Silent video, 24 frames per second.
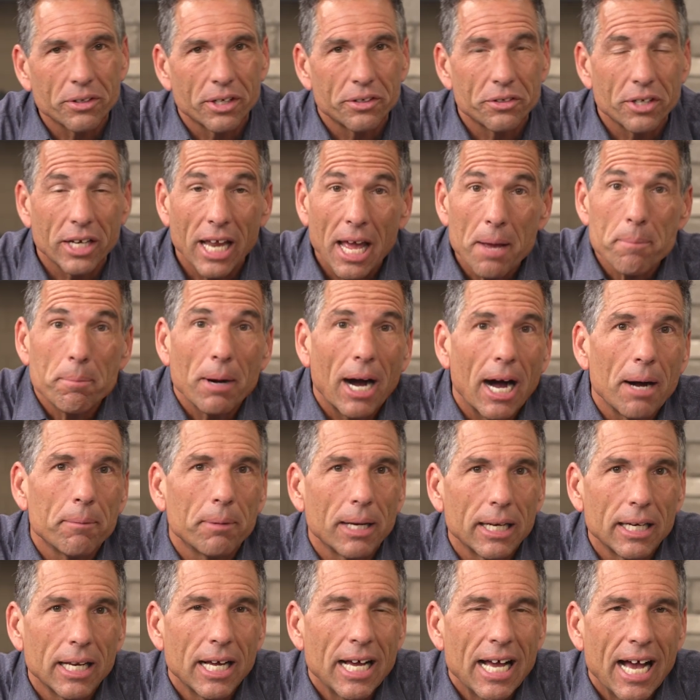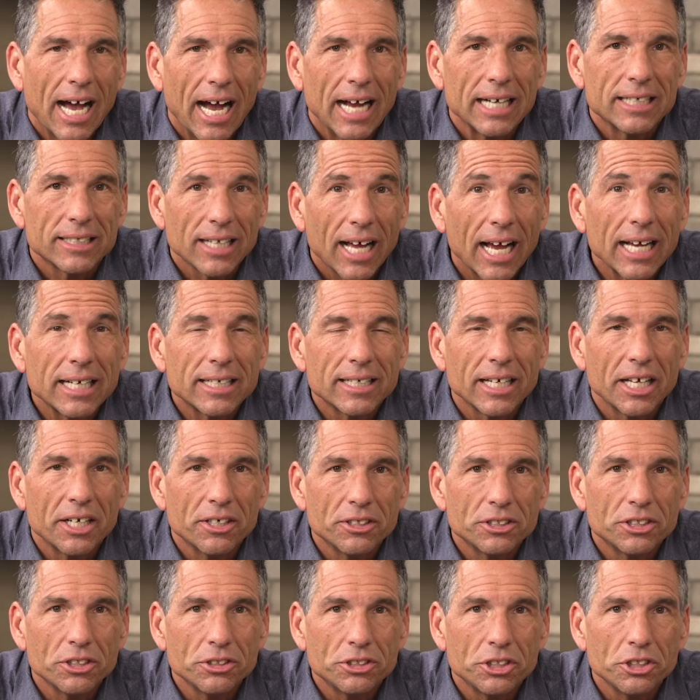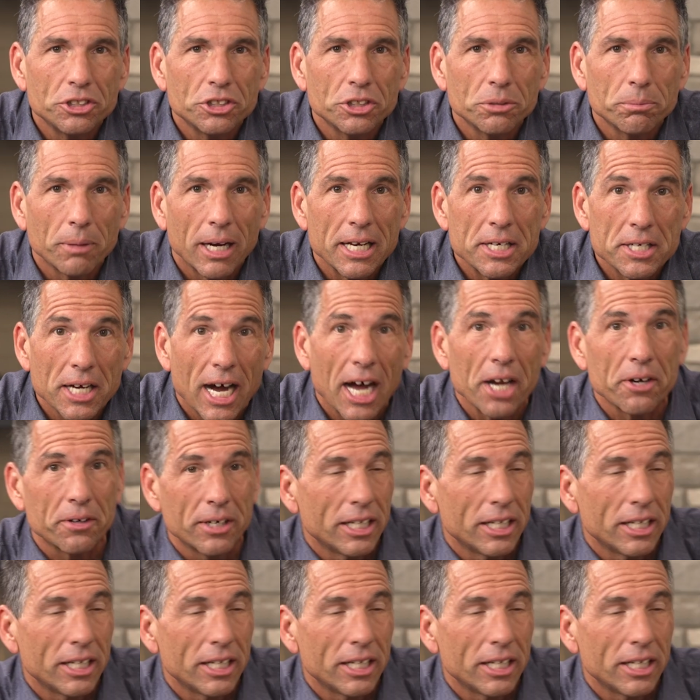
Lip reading: I said, hey, Bob, I'd like to introduce you to my daughter.